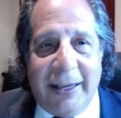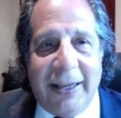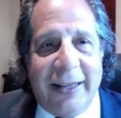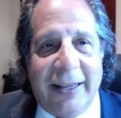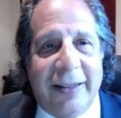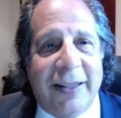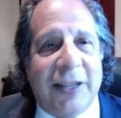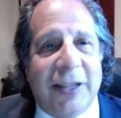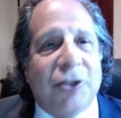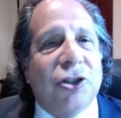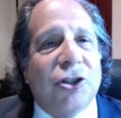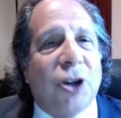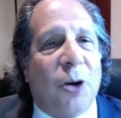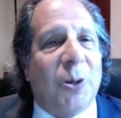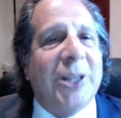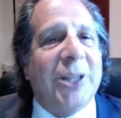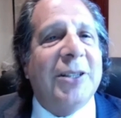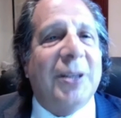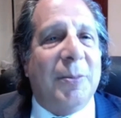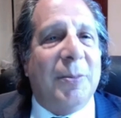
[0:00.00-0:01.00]
that's
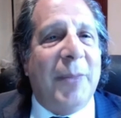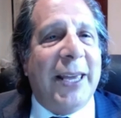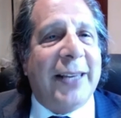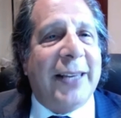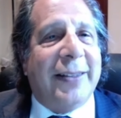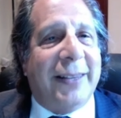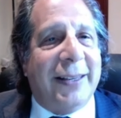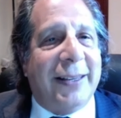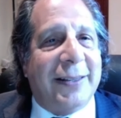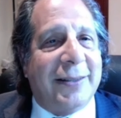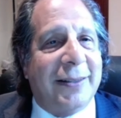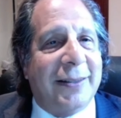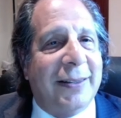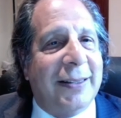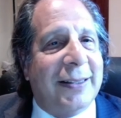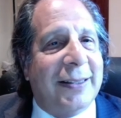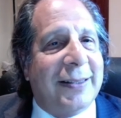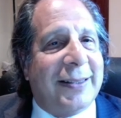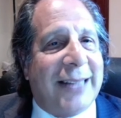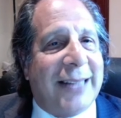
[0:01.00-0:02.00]
going to make this
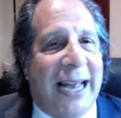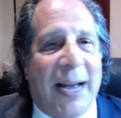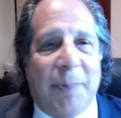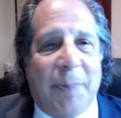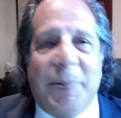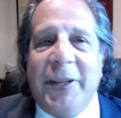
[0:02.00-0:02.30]
stop.